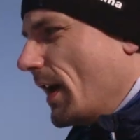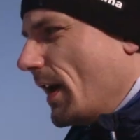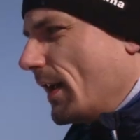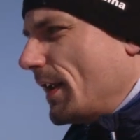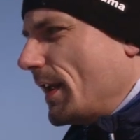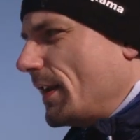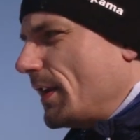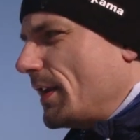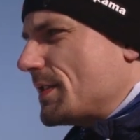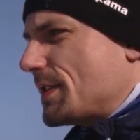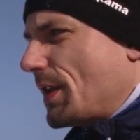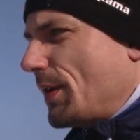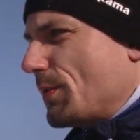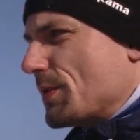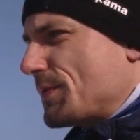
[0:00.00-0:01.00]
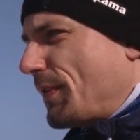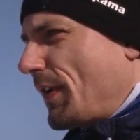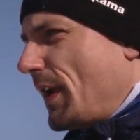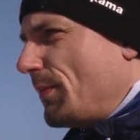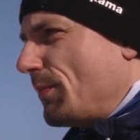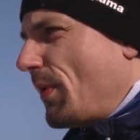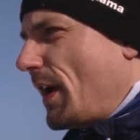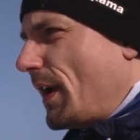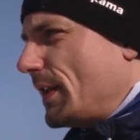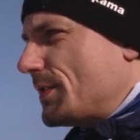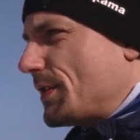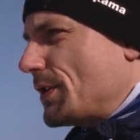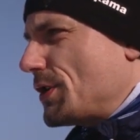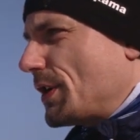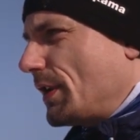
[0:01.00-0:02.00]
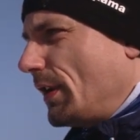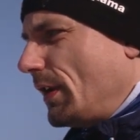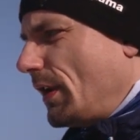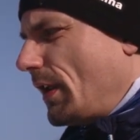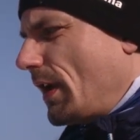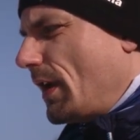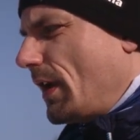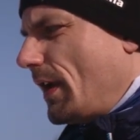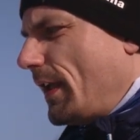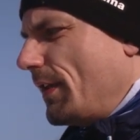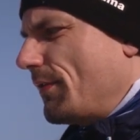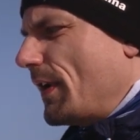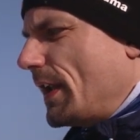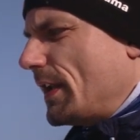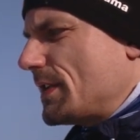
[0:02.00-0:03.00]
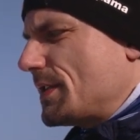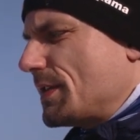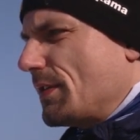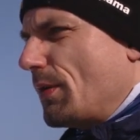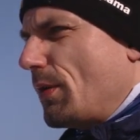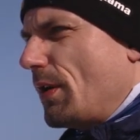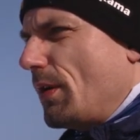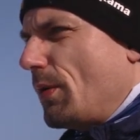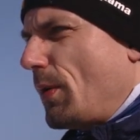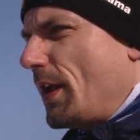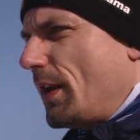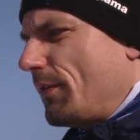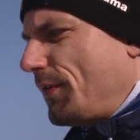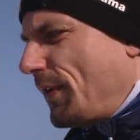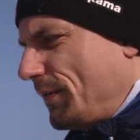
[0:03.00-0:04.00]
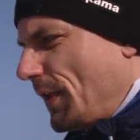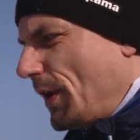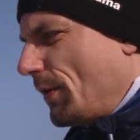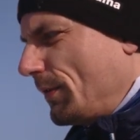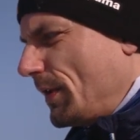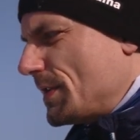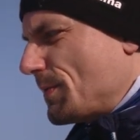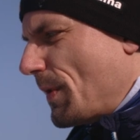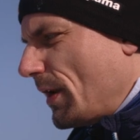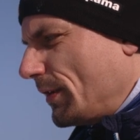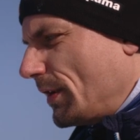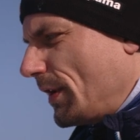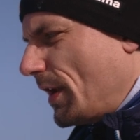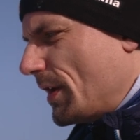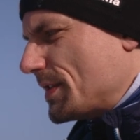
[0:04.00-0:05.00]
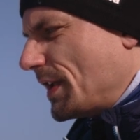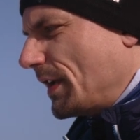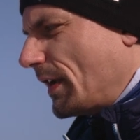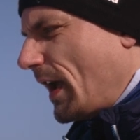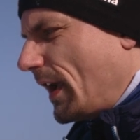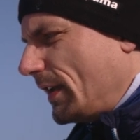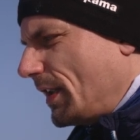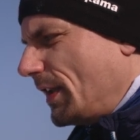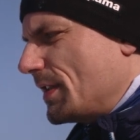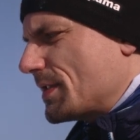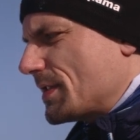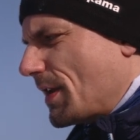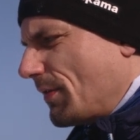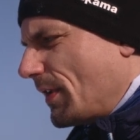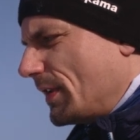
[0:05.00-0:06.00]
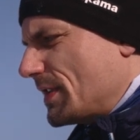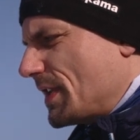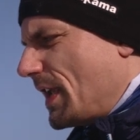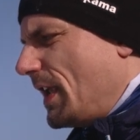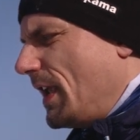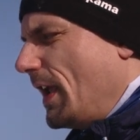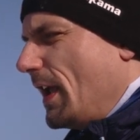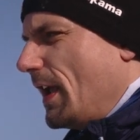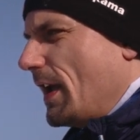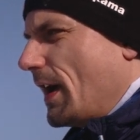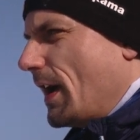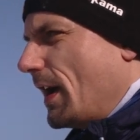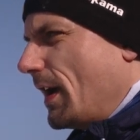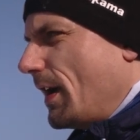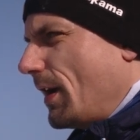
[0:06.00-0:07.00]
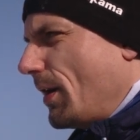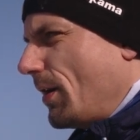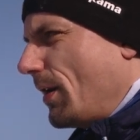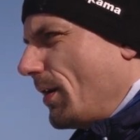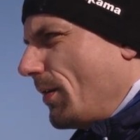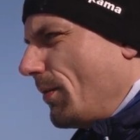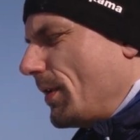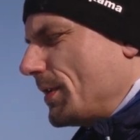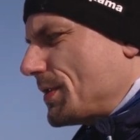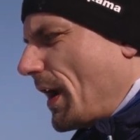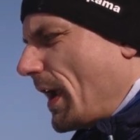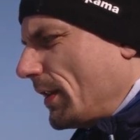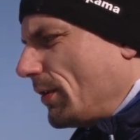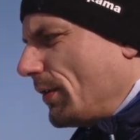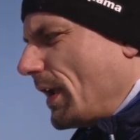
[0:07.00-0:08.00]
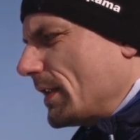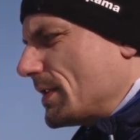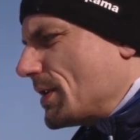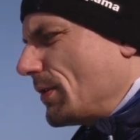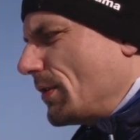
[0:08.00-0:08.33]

Uh, then the history was framed by a tragical uh, event when 15 of these mountaineers in 1970 were trying to get to